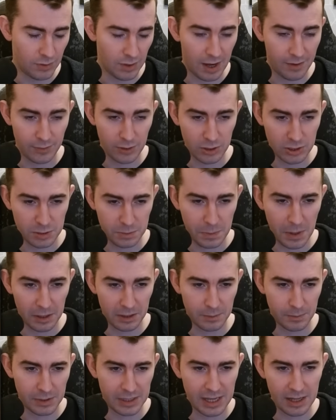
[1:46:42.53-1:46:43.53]
have a good
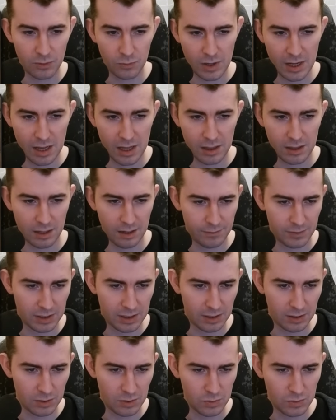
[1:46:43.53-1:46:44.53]
spell to begin with and if you
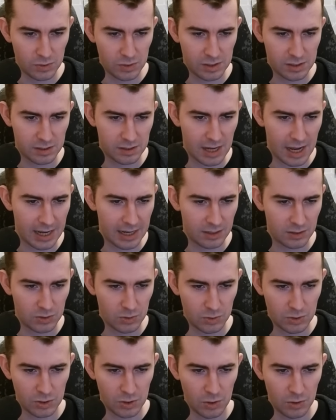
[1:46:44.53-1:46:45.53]
can use
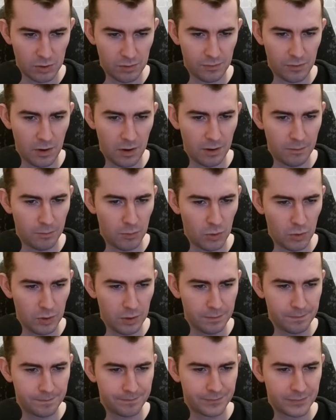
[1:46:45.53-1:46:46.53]
Titus or so to farm
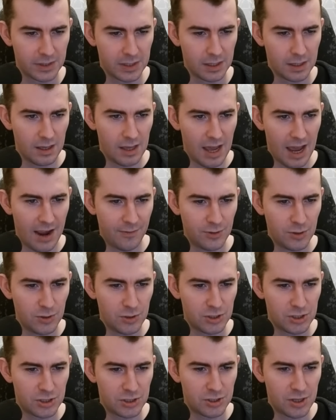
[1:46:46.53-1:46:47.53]
more. After
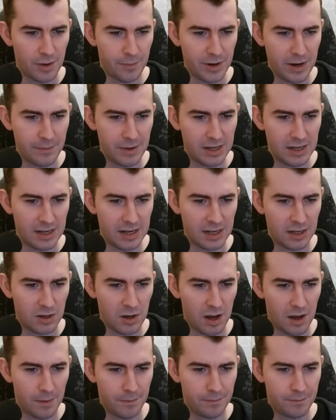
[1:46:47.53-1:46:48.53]
you summon a minion in
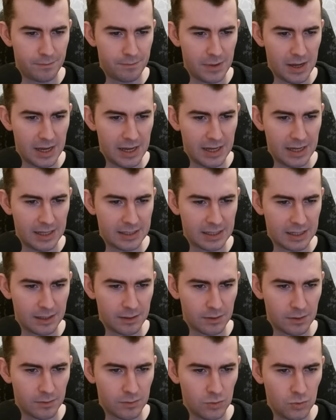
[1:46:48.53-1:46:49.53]
combat,
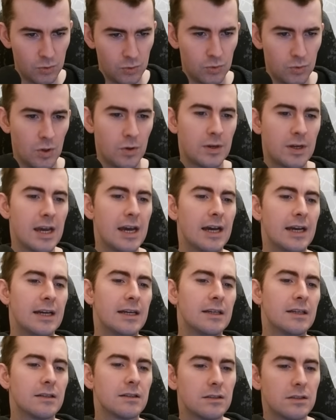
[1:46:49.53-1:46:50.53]
ooh,
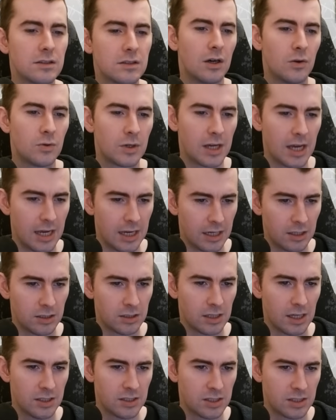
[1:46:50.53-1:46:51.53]
okay. Okay,
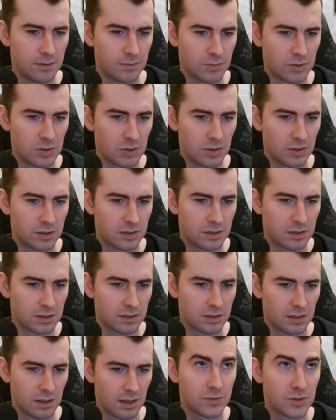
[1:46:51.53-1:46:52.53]
that seems good.
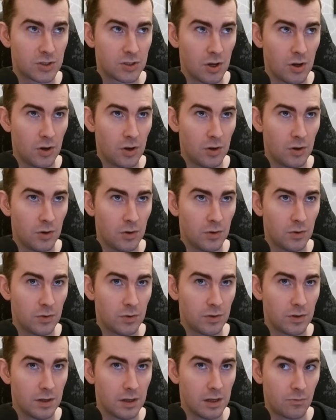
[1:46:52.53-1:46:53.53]

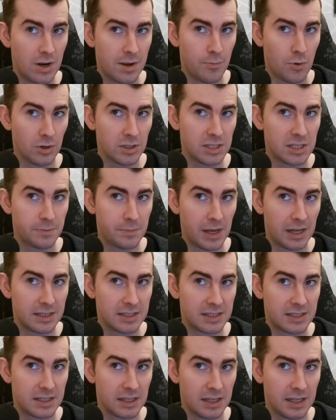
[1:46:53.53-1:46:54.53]
So Reborn spell
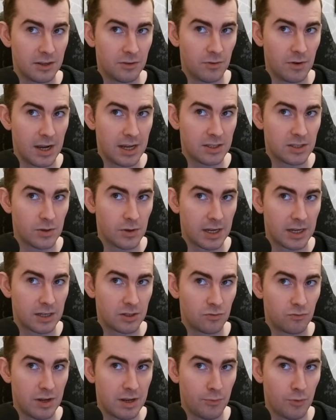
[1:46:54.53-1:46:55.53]
is still in, right? So I
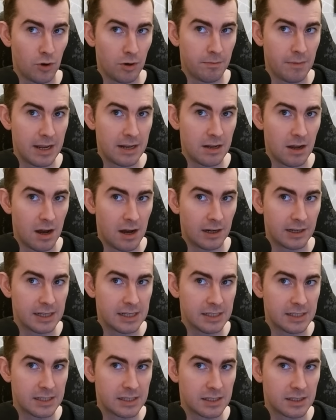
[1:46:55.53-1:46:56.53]
can reborn my
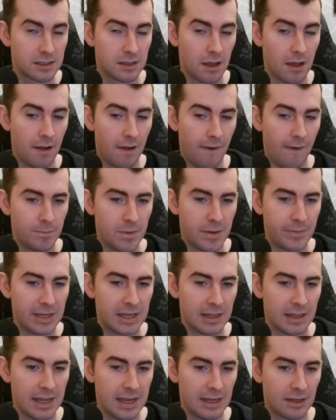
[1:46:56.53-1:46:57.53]
Nagas, maybe
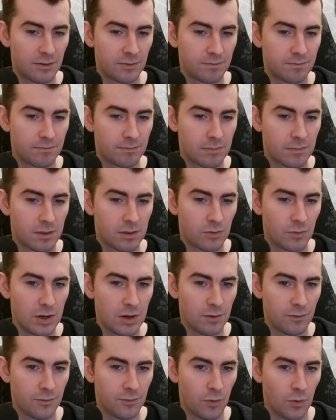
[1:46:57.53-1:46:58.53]
get like
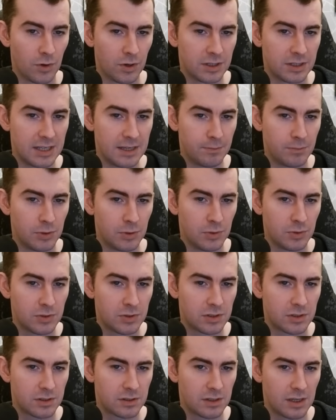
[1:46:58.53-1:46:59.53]
3 or 4 deep
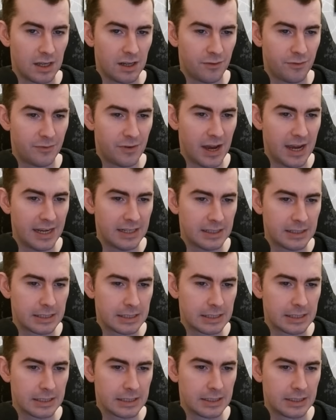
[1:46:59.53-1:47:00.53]
blues in a
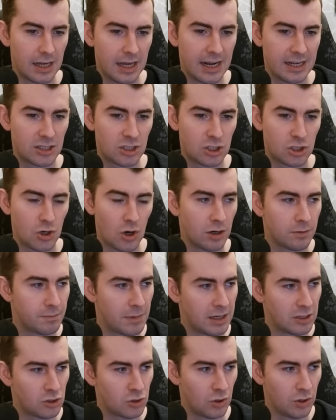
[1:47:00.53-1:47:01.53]
fight, and I start
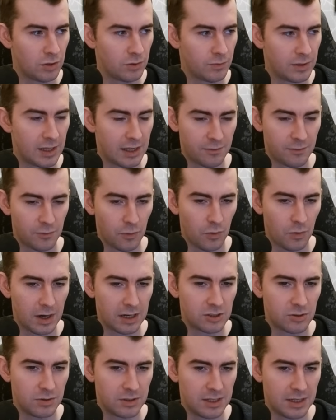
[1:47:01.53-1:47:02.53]
my turn with like 4
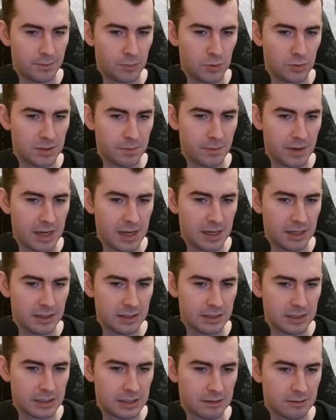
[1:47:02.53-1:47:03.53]
extra deep blues in my
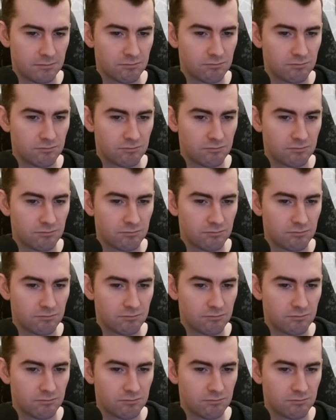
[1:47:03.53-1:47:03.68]
hand.